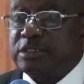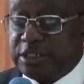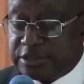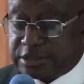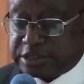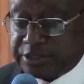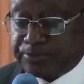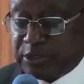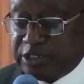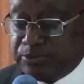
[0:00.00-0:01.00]
This
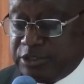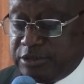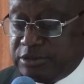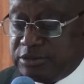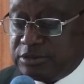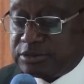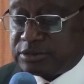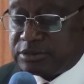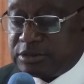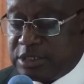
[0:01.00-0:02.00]
simply
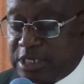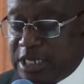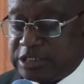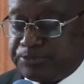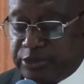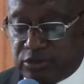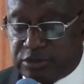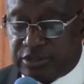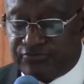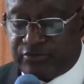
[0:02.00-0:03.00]
means, as
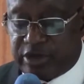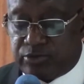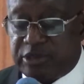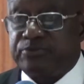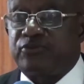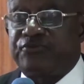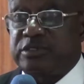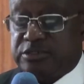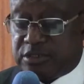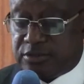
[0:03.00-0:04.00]
built environment
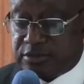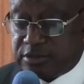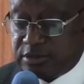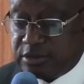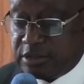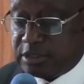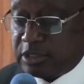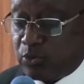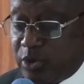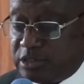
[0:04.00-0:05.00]
professionals,
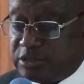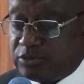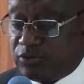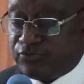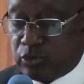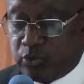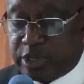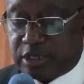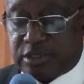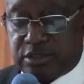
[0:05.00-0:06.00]
the quality of your
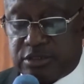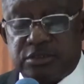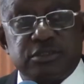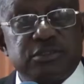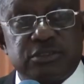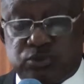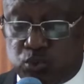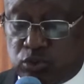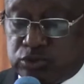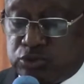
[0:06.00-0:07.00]
work is
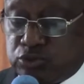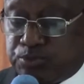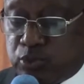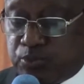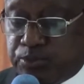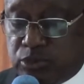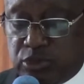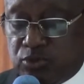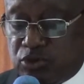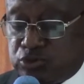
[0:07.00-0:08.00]
what you should do,
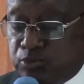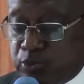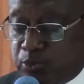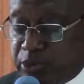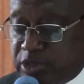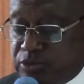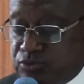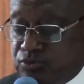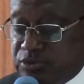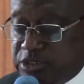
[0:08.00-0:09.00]
what should propel
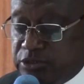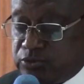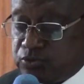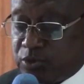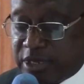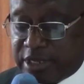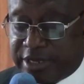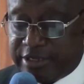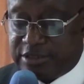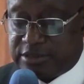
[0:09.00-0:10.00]
you into higher
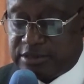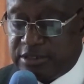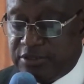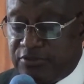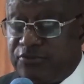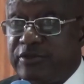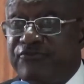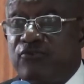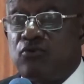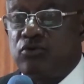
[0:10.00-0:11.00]
heights.
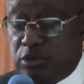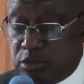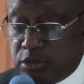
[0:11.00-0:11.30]
Therefore,